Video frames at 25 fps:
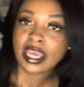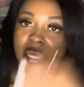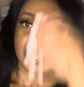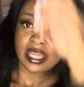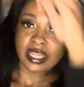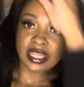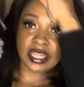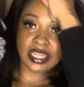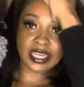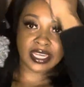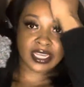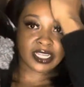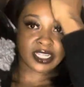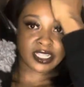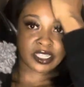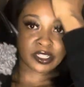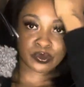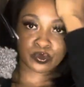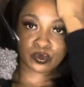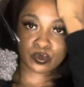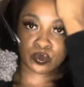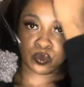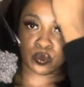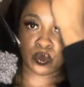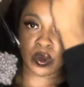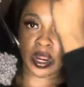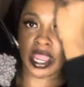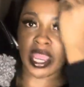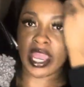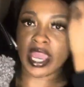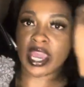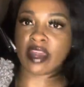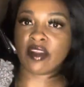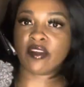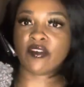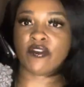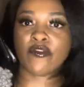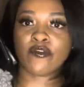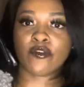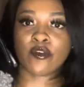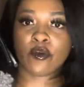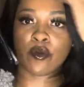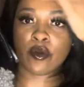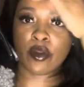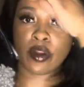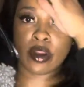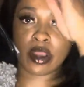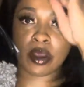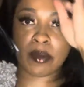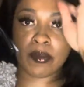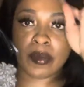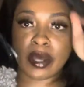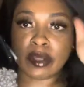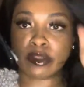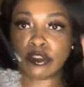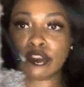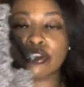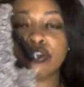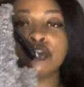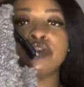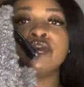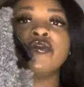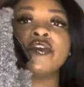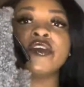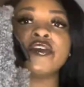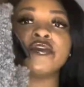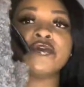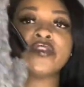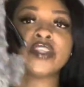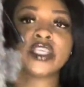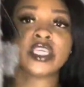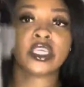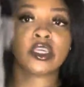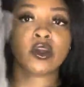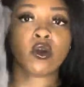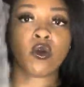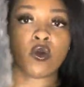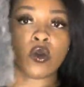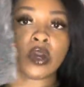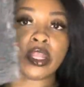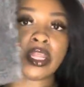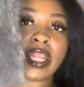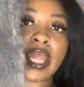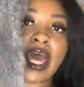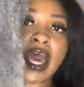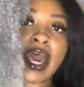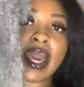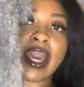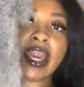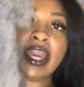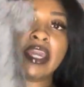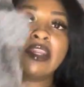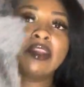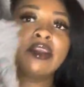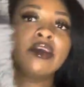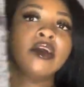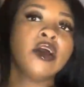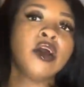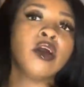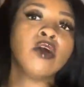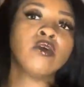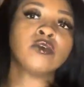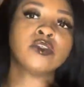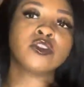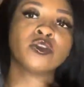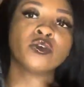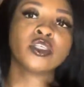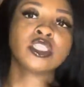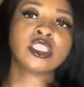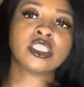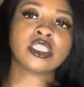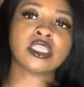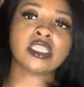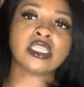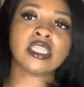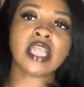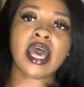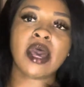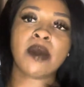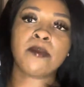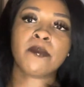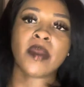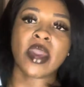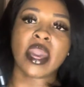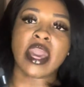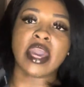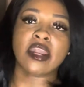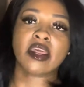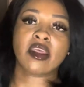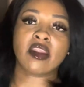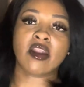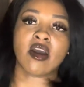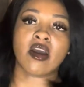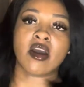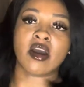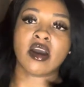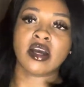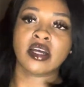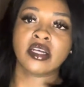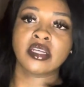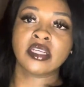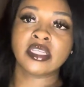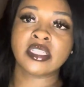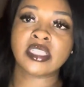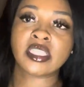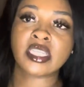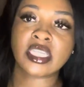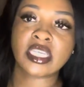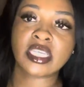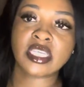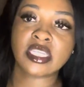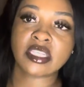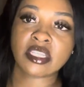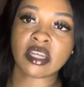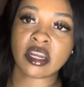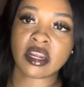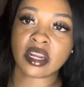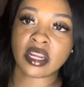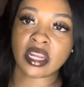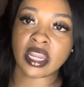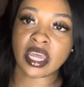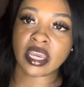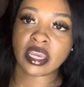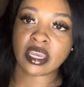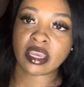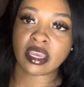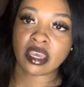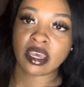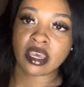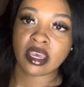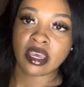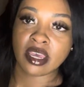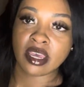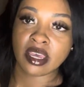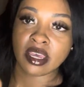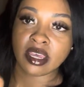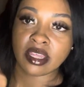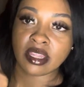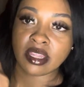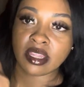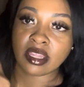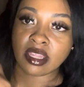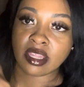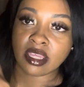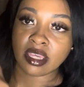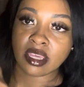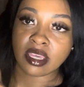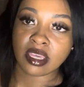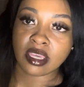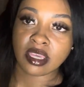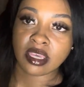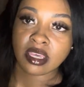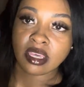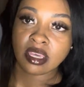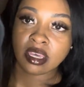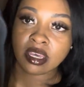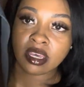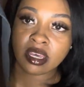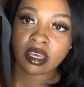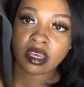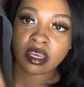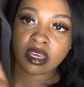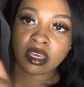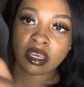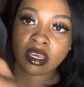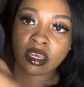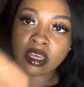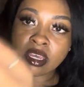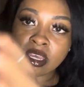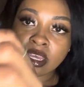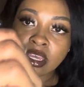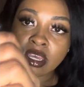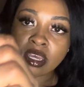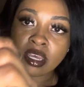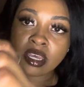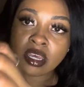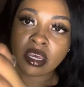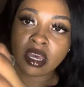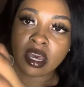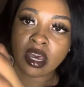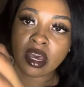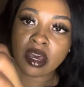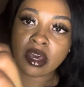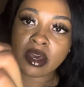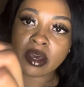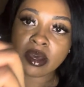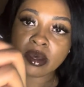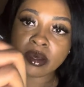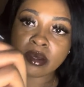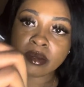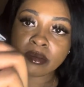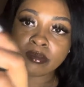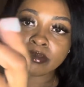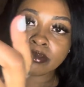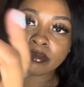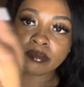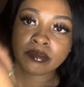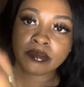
This ran for about 250 online, which was not bad at all. These are like the um,